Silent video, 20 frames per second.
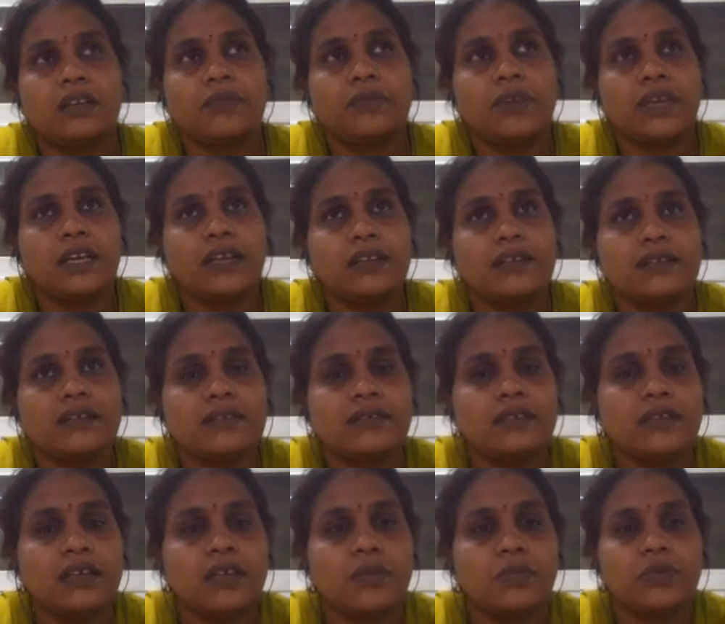we are
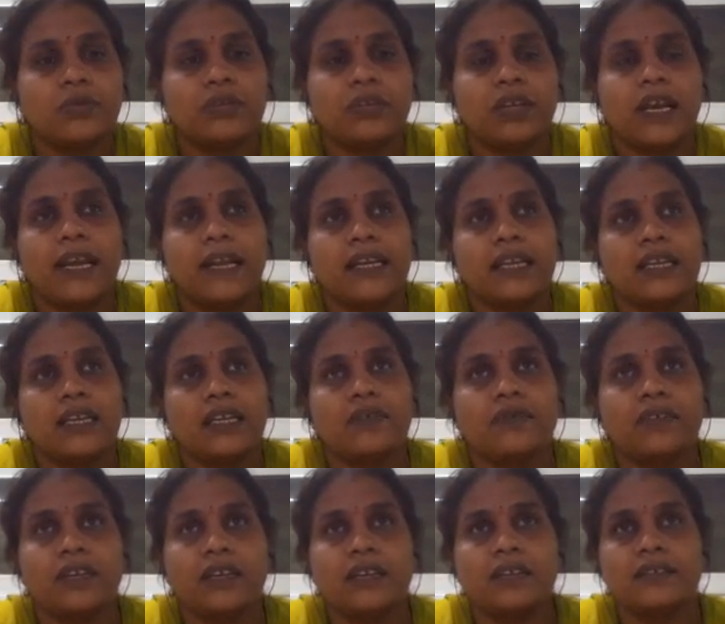discussing about the
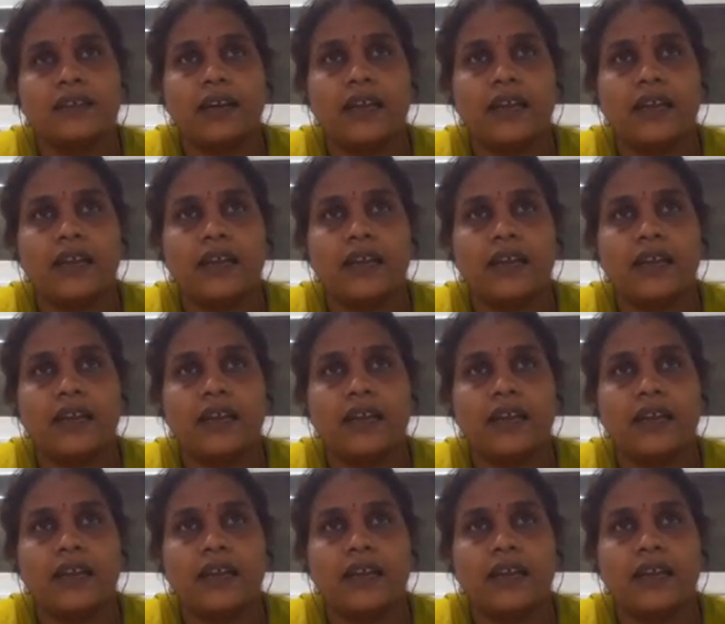identifiers,